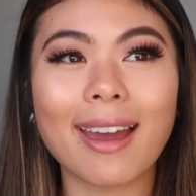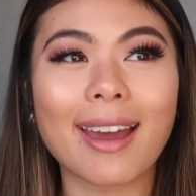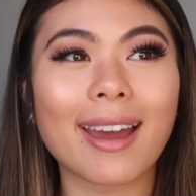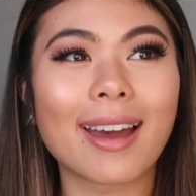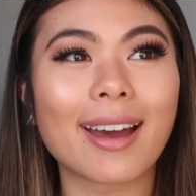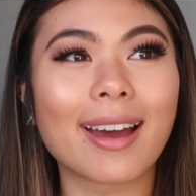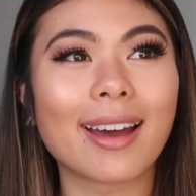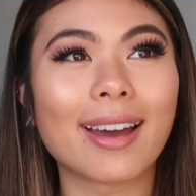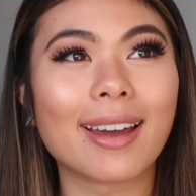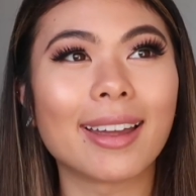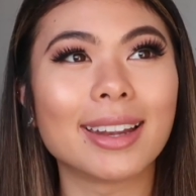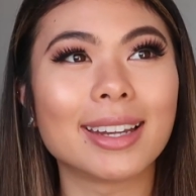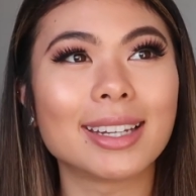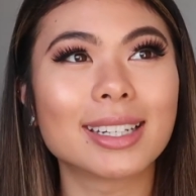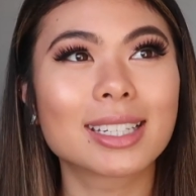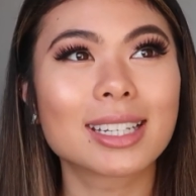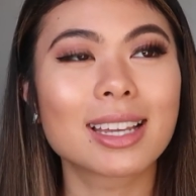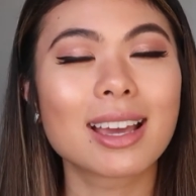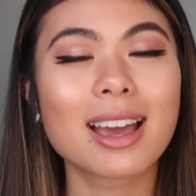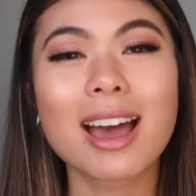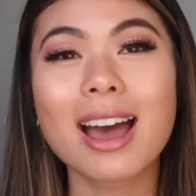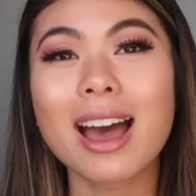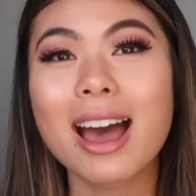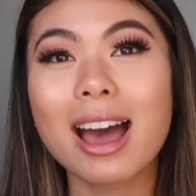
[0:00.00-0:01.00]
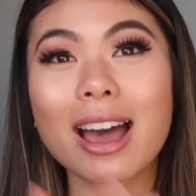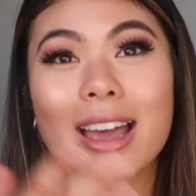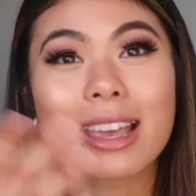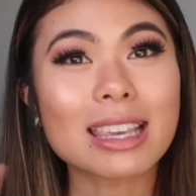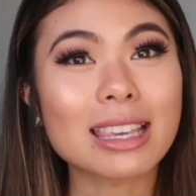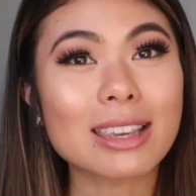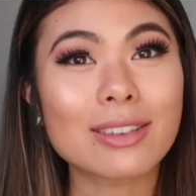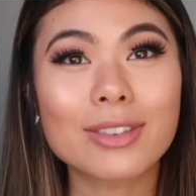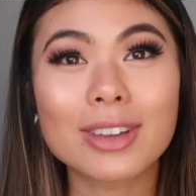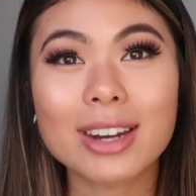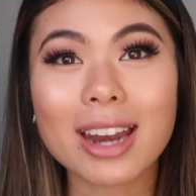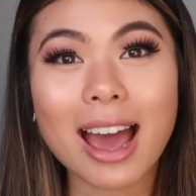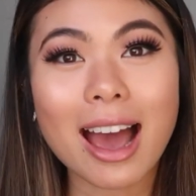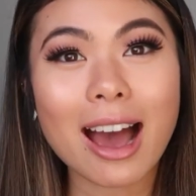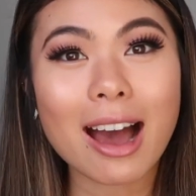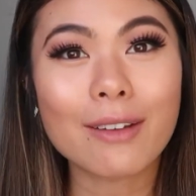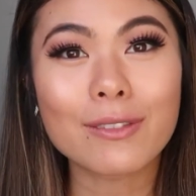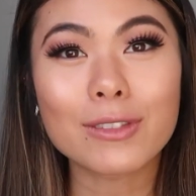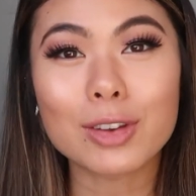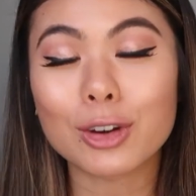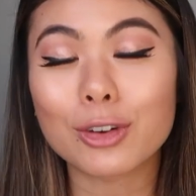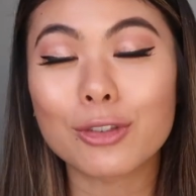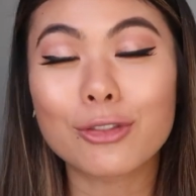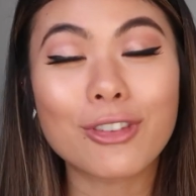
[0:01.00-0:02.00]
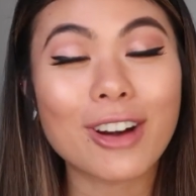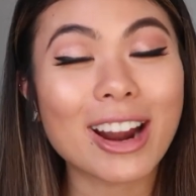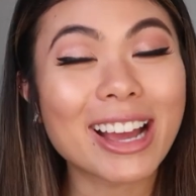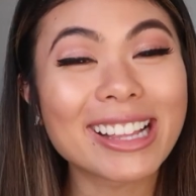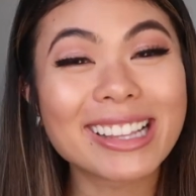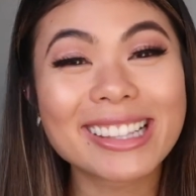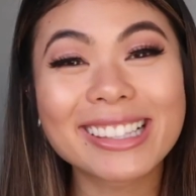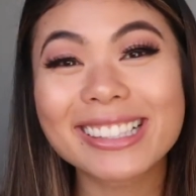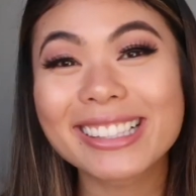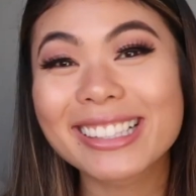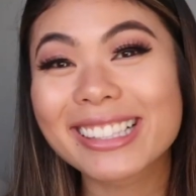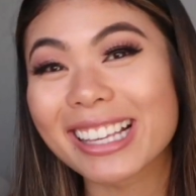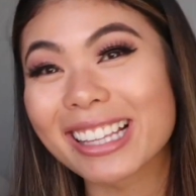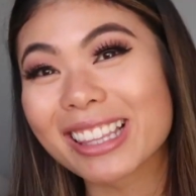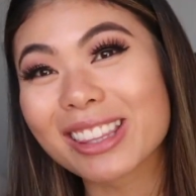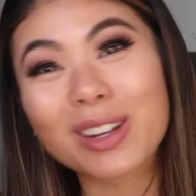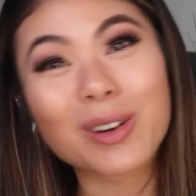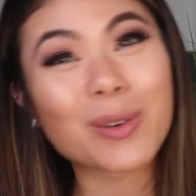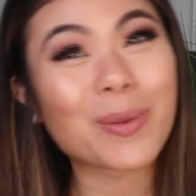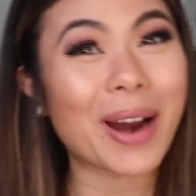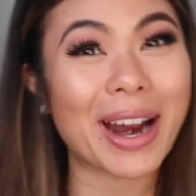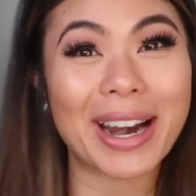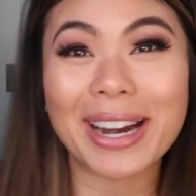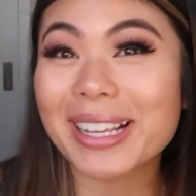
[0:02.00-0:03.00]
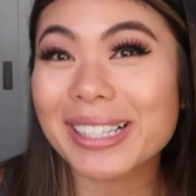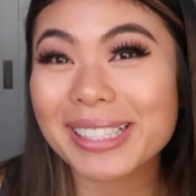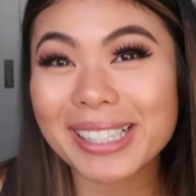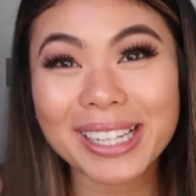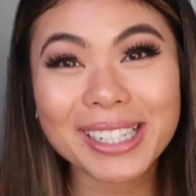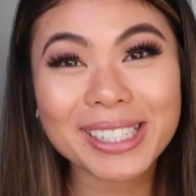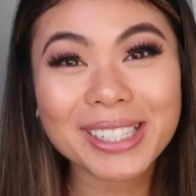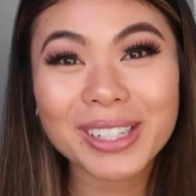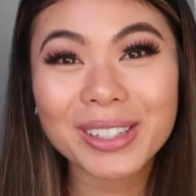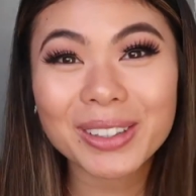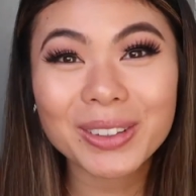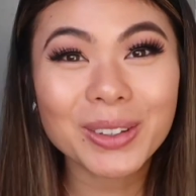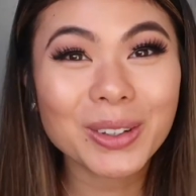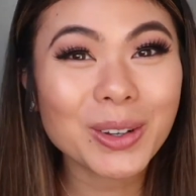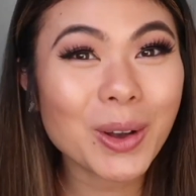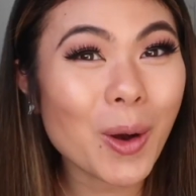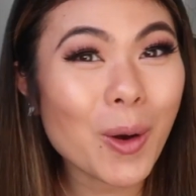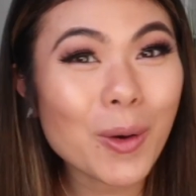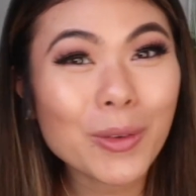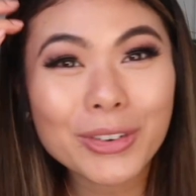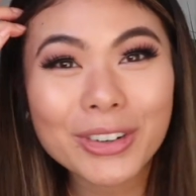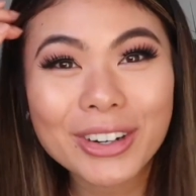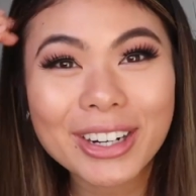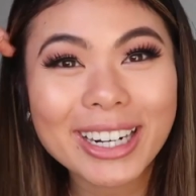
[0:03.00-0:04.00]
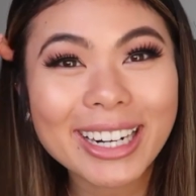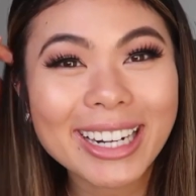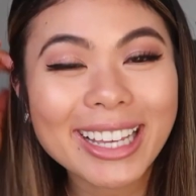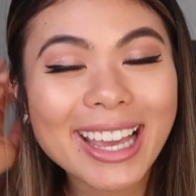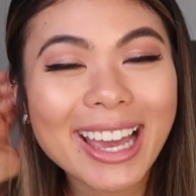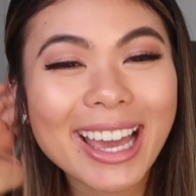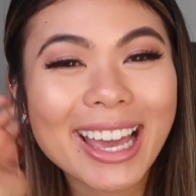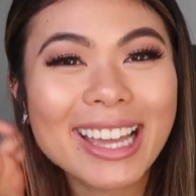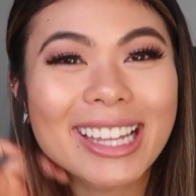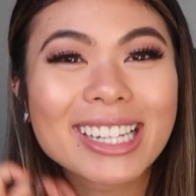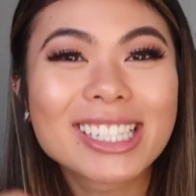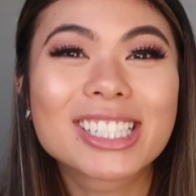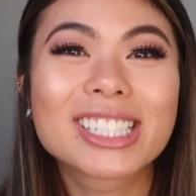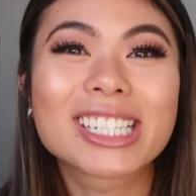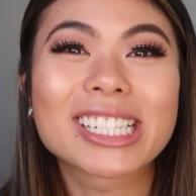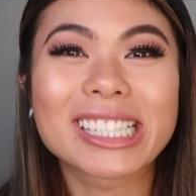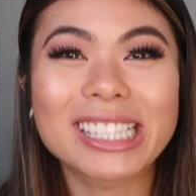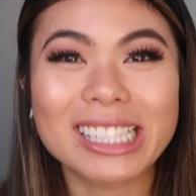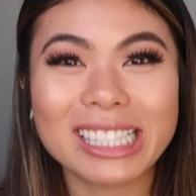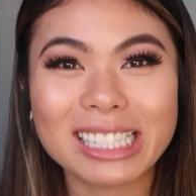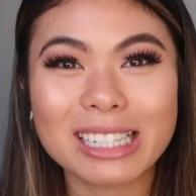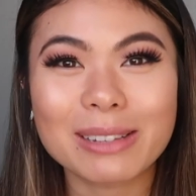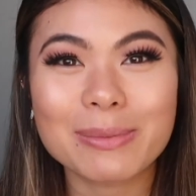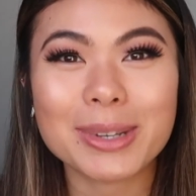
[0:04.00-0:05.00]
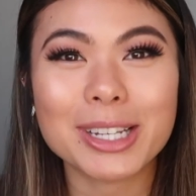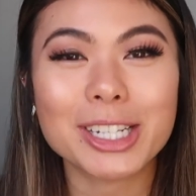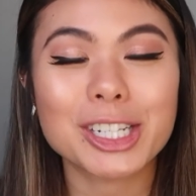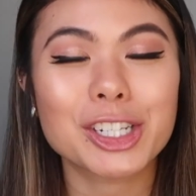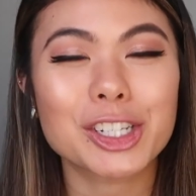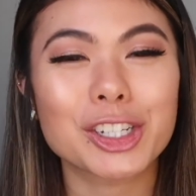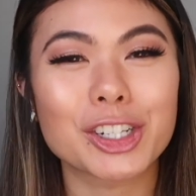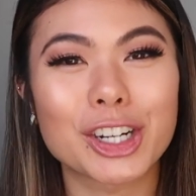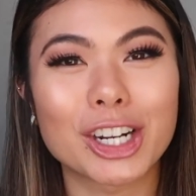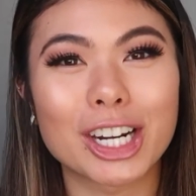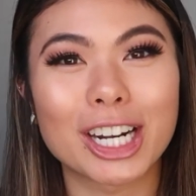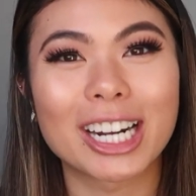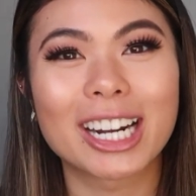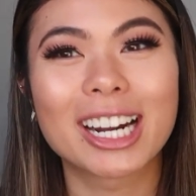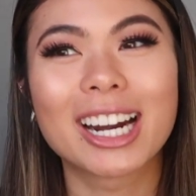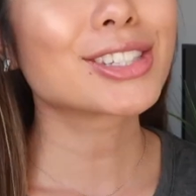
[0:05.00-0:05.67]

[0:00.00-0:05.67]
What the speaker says: and even have your friends and the writing center look over it again just to be sure.